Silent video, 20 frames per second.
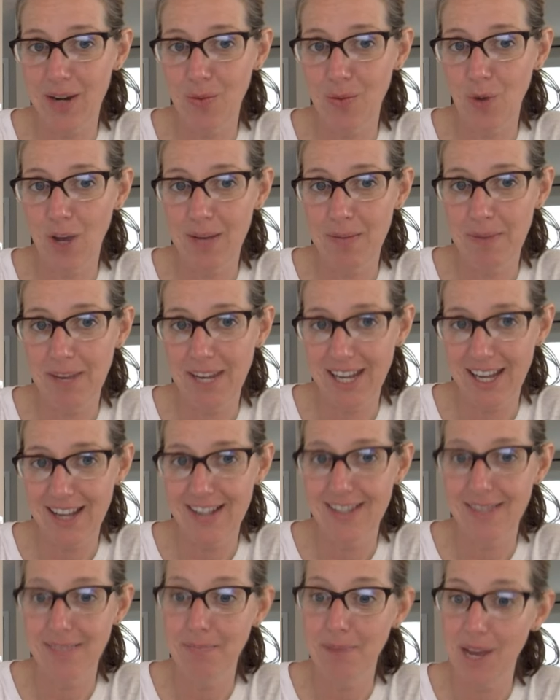a 1
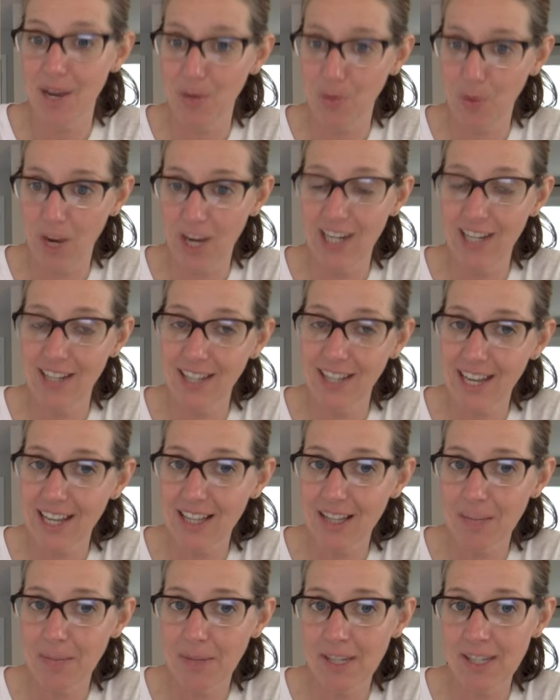because by writing the
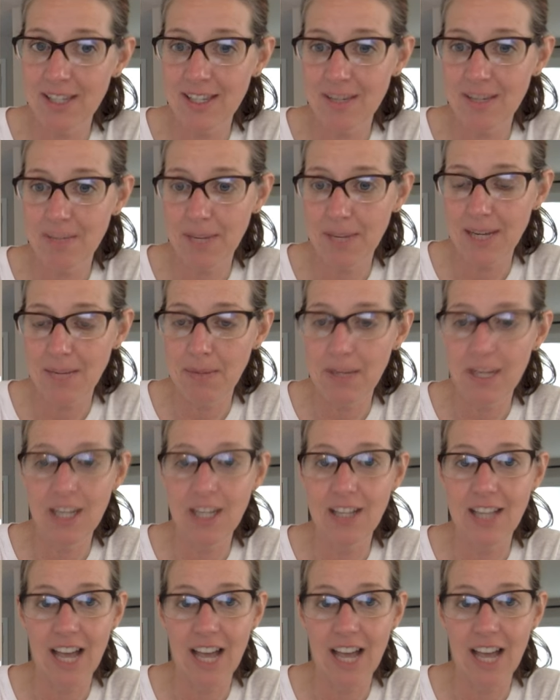element Pb,